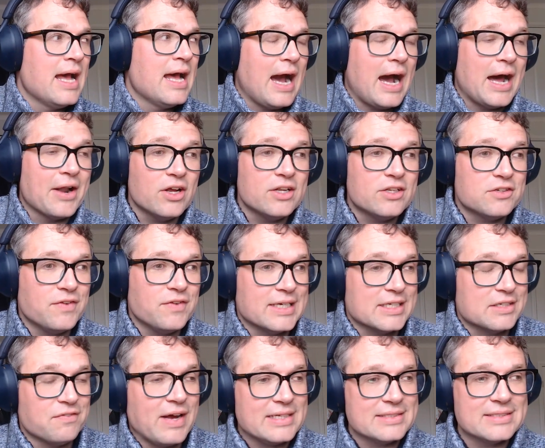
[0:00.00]
And I just think
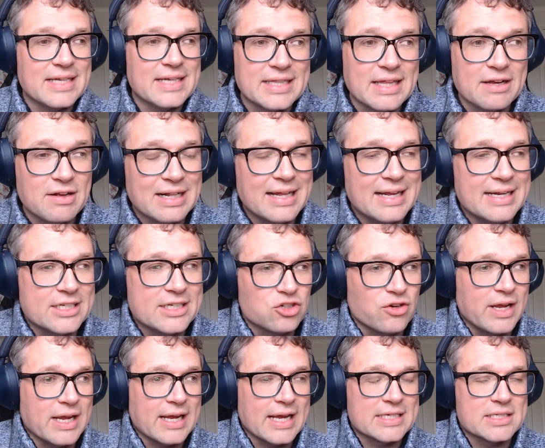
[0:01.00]
it's fascinating. They're clearly
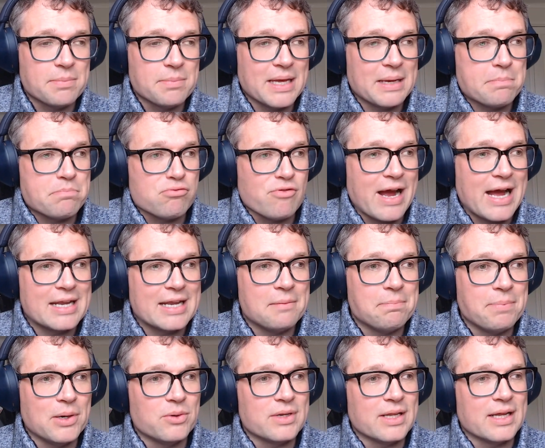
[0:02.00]
treating it as a big brand
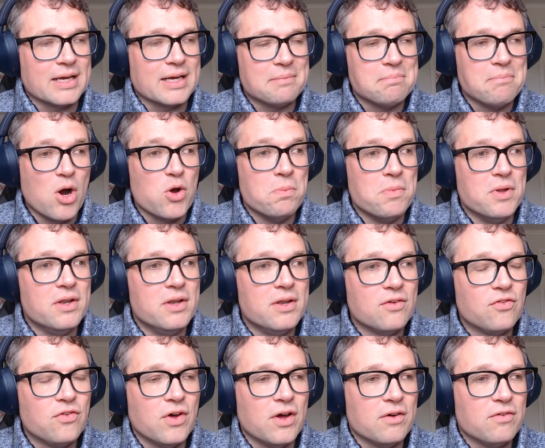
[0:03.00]
building moment
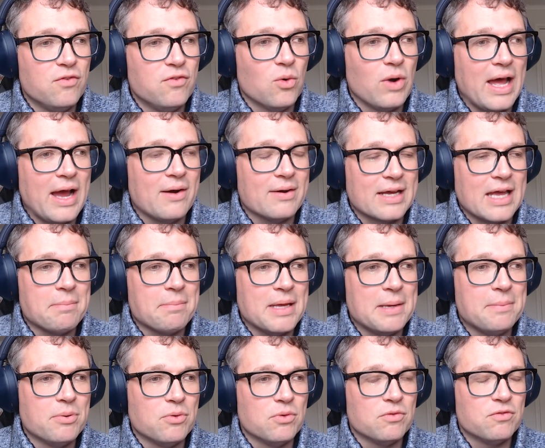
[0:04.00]
for Fallout, get
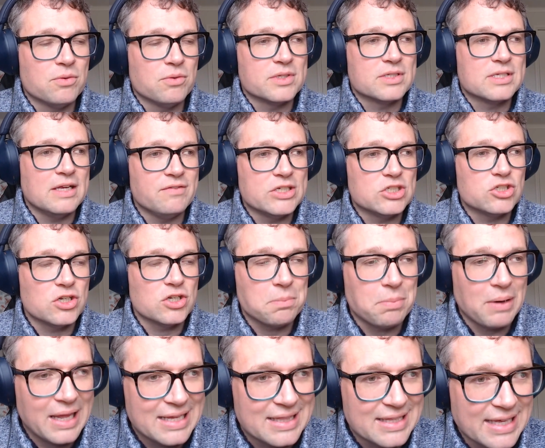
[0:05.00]
people from the TV show to
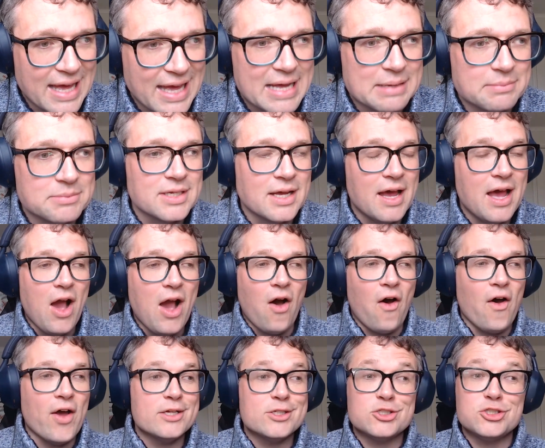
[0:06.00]
play the games.
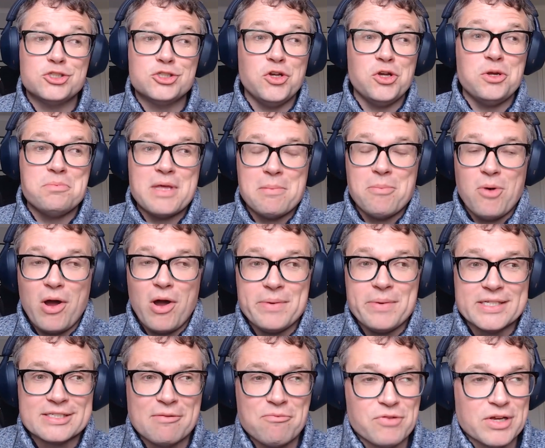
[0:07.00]
I assume there might
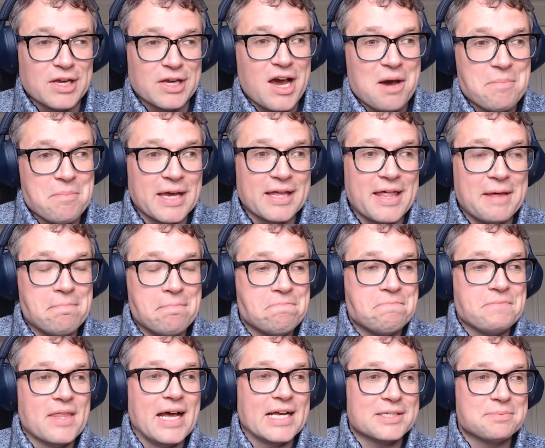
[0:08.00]
be something coming then.
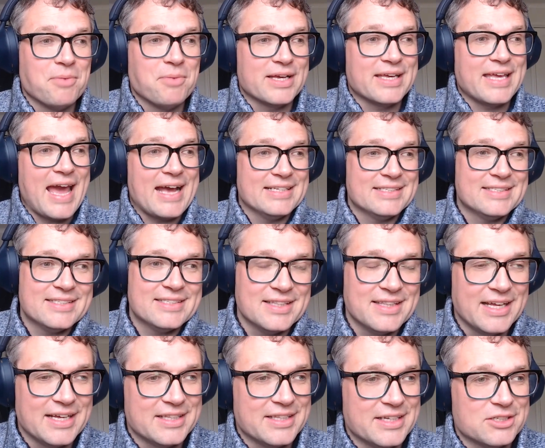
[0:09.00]
That's my guess, that
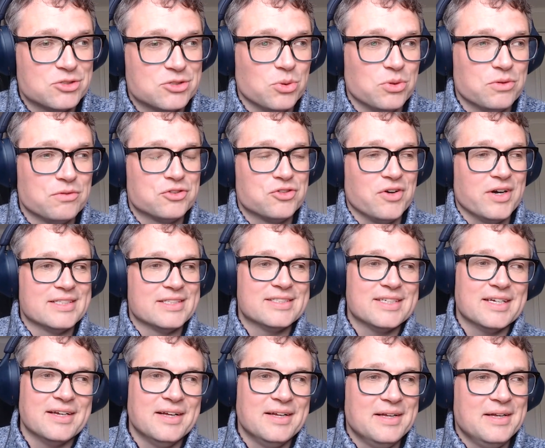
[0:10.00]
they're sort of trying
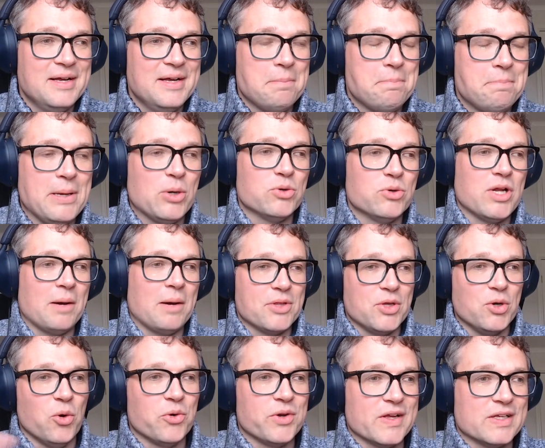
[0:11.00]
to build up
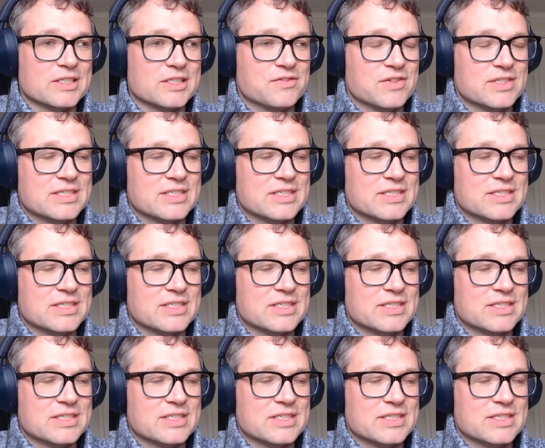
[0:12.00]
the audience for